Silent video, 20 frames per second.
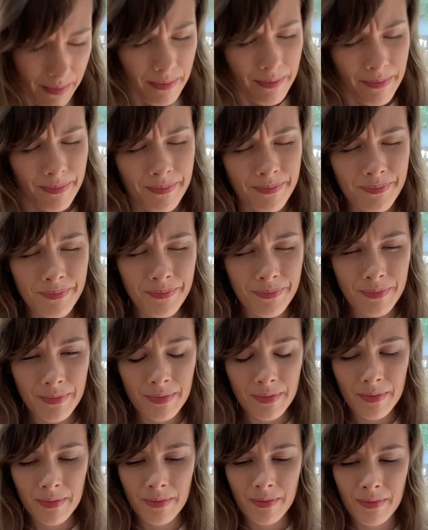Mm,
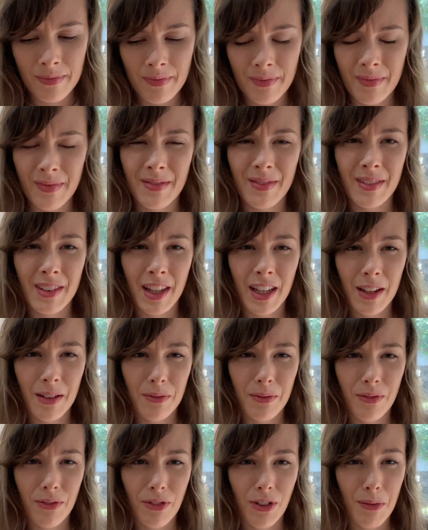like
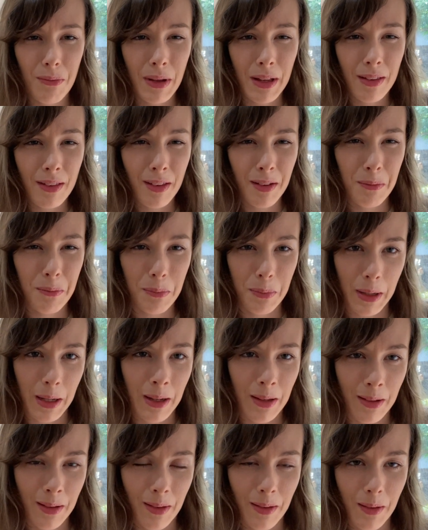fermented
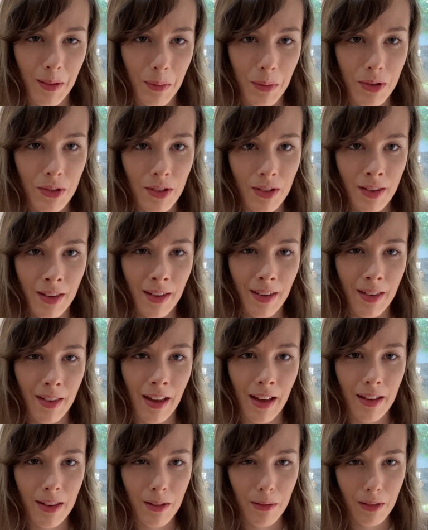beans, which is
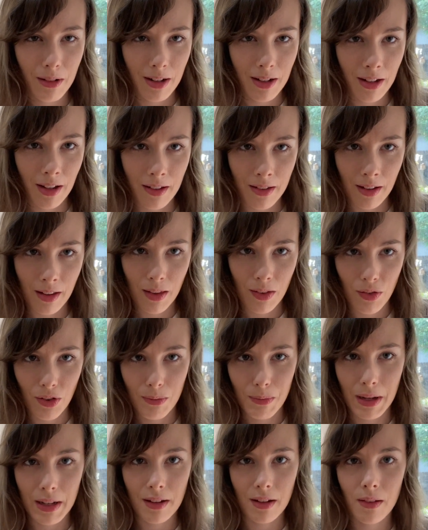exactly what it is. It's
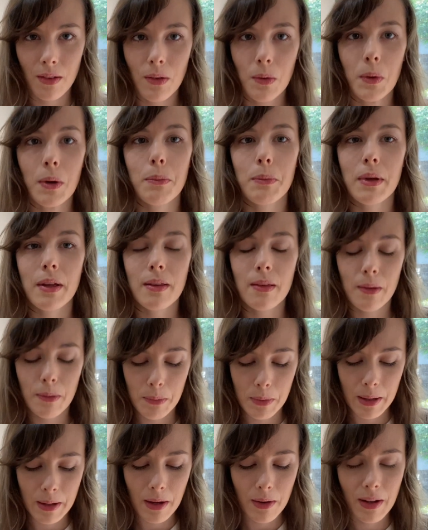fermented soybeans.
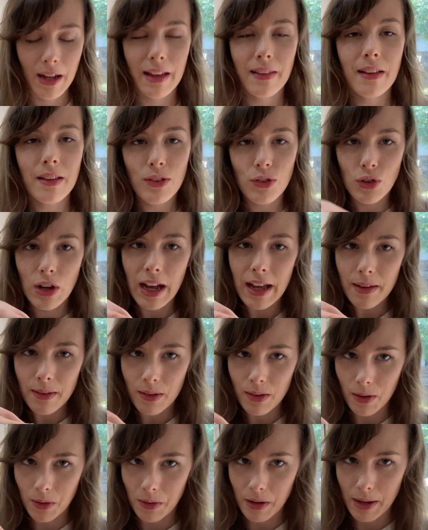But okay, let's try it.
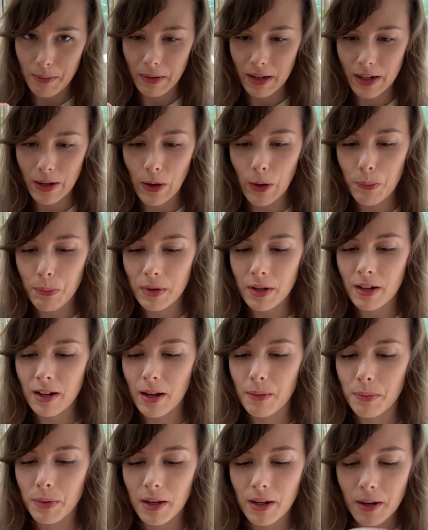So I'm gonna open it
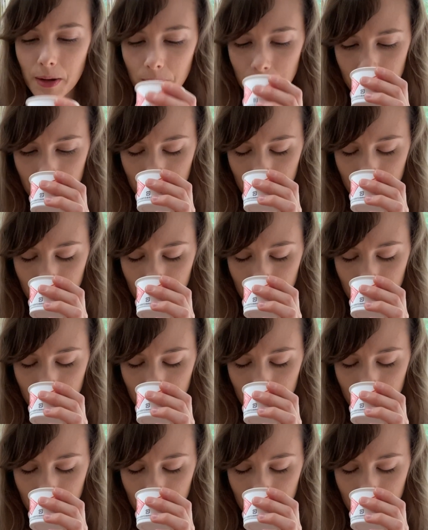up here.